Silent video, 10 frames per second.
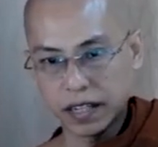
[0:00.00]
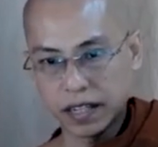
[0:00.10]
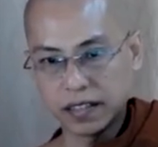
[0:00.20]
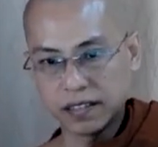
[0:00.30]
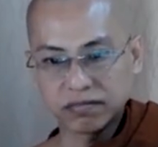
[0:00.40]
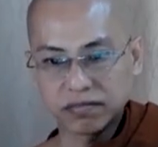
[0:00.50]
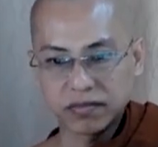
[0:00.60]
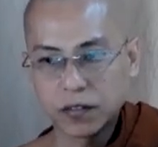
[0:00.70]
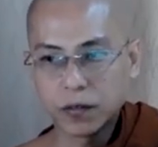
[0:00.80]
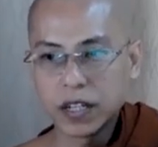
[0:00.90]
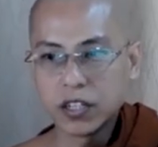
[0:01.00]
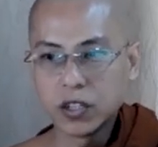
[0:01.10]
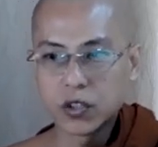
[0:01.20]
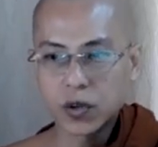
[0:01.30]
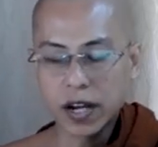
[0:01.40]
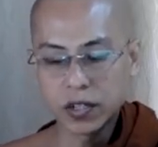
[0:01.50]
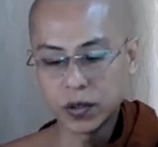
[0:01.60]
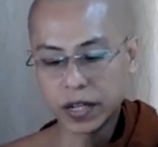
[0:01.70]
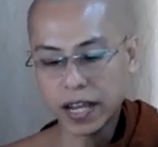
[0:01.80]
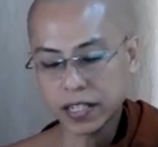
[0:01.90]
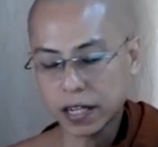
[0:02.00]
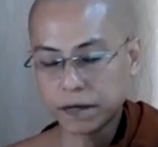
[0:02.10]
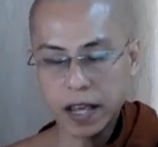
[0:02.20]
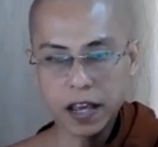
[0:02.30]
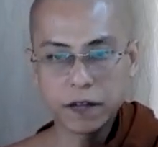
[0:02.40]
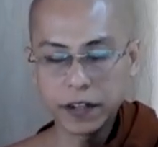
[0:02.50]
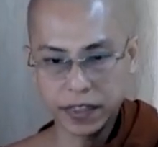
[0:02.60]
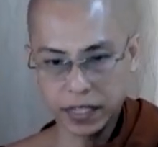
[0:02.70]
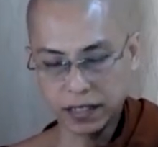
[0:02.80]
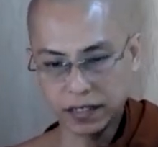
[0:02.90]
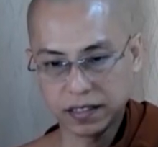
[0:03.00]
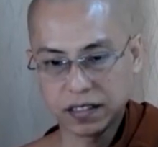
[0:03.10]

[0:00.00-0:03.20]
And when you're trying to catch up everything,